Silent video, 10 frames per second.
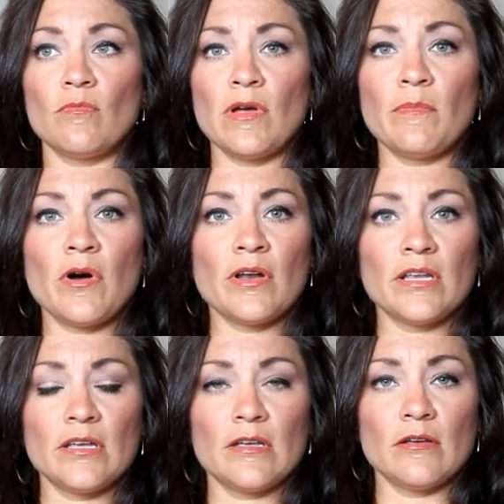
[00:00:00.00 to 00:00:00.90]
my
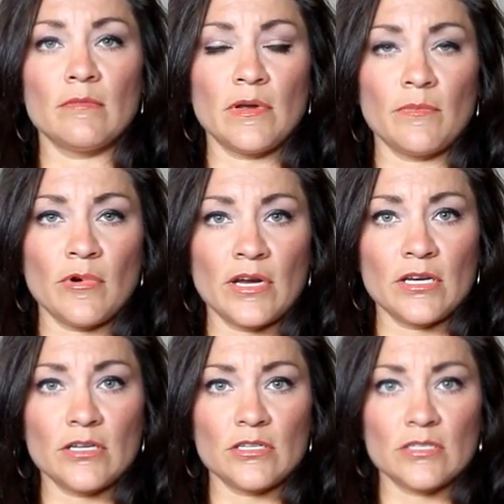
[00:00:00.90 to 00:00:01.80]
body and my
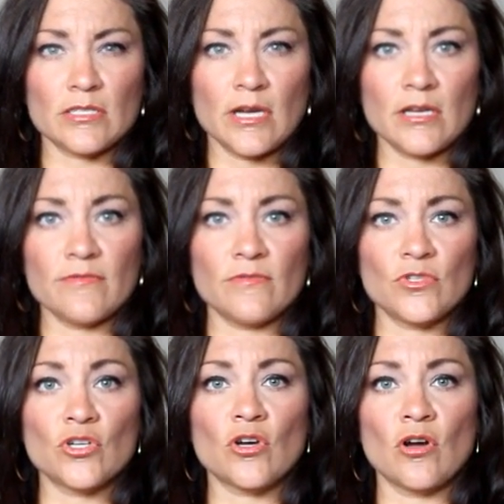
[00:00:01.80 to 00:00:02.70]
brain just kind of
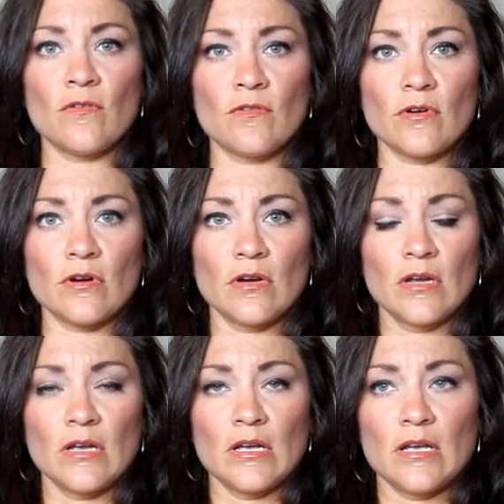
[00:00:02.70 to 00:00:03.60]
took over.
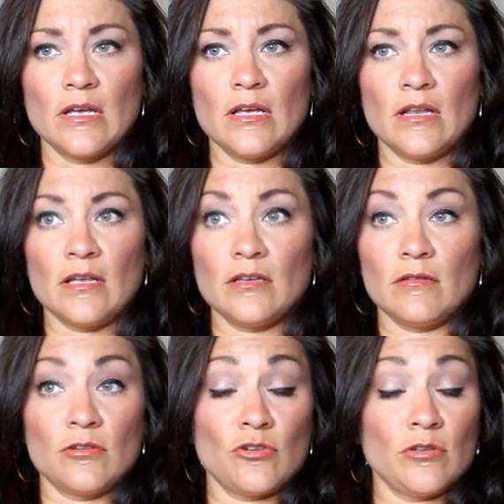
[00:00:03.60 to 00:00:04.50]
And I
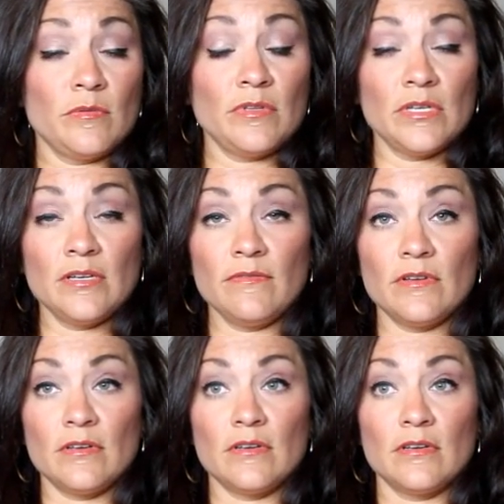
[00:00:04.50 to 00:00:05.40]
truly believe
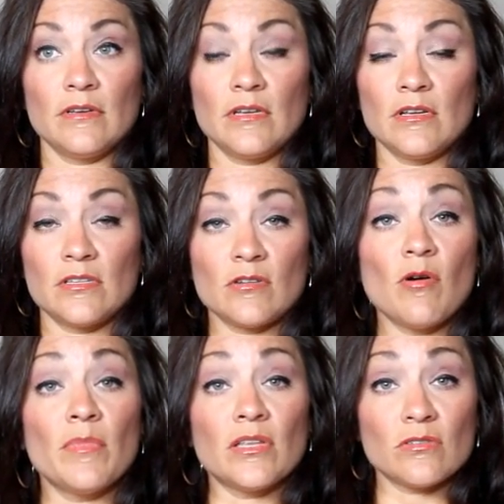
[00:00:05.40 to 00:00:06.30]
in it's all mental. The